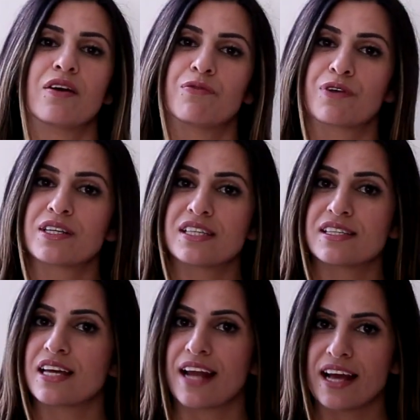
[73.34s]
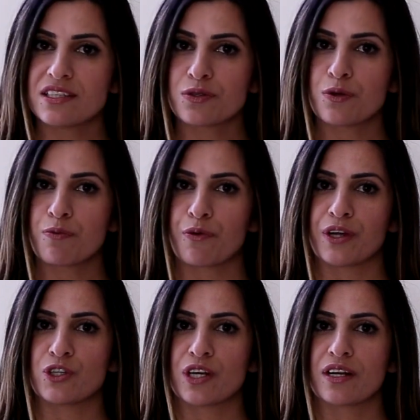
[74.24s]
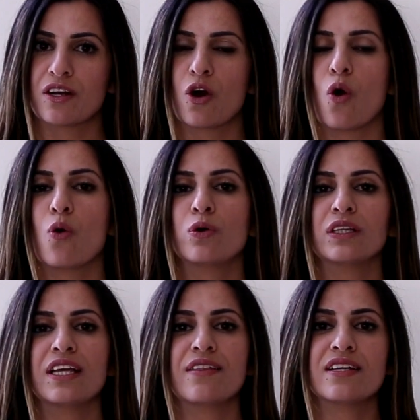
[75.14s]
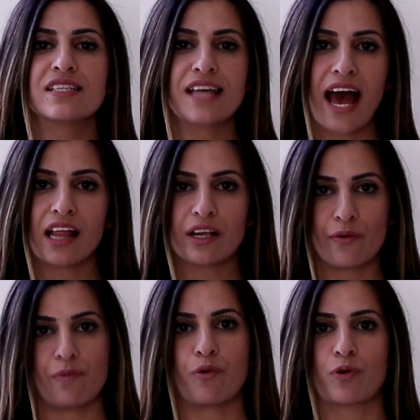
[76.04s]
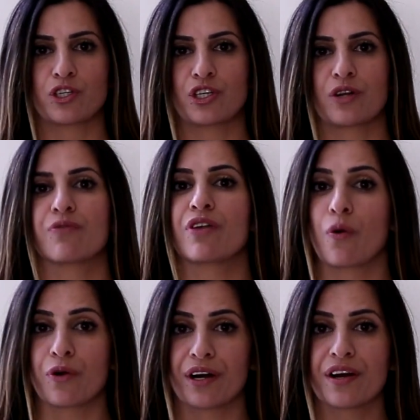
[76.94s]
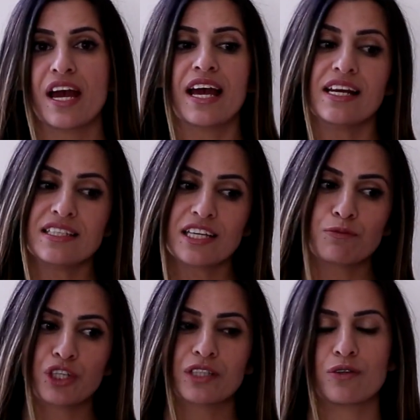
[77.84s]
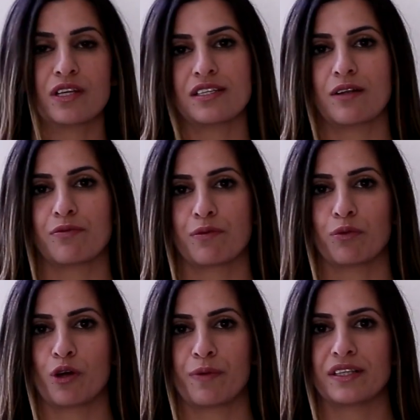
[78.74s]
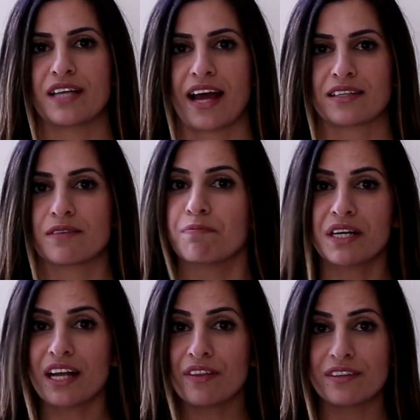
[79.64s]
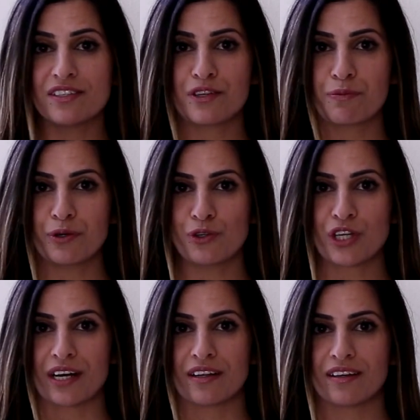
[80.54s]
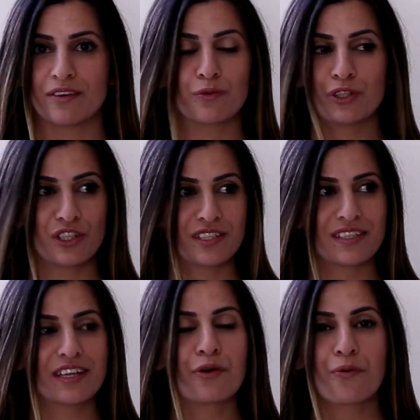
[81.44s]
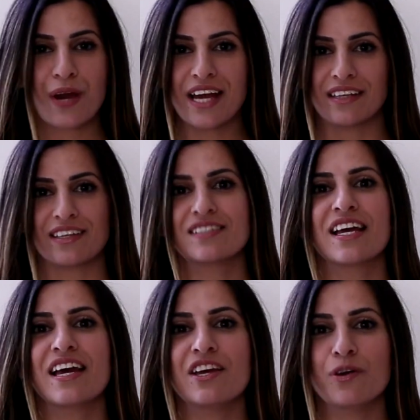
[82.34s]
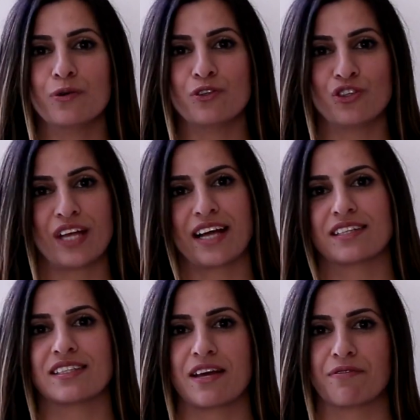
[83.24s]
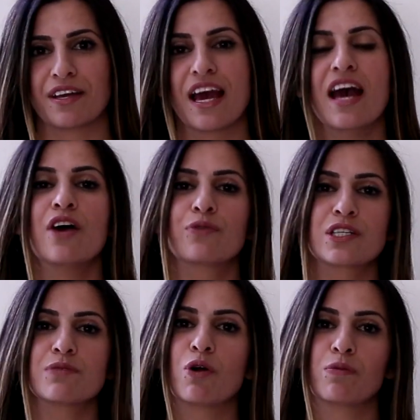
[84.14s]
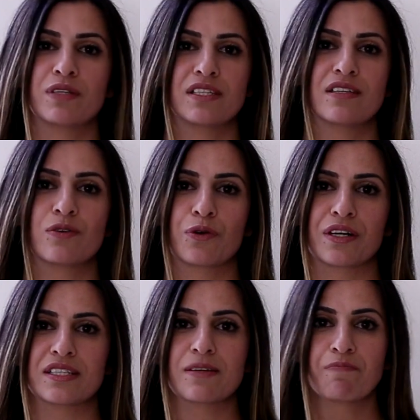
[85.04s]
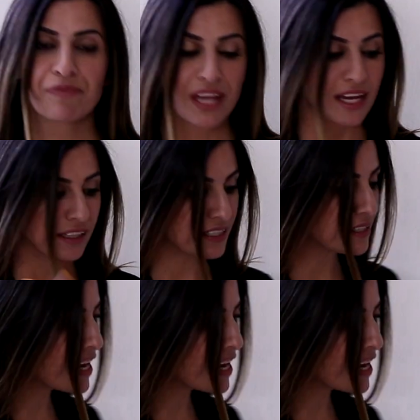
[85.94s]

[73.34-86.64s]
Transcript: Versus an S-Corporation, only the salary portion of the owner is subject to the self-employment tax, but not the distribution, which is great. It's a huge tax saving for small business owners. Let's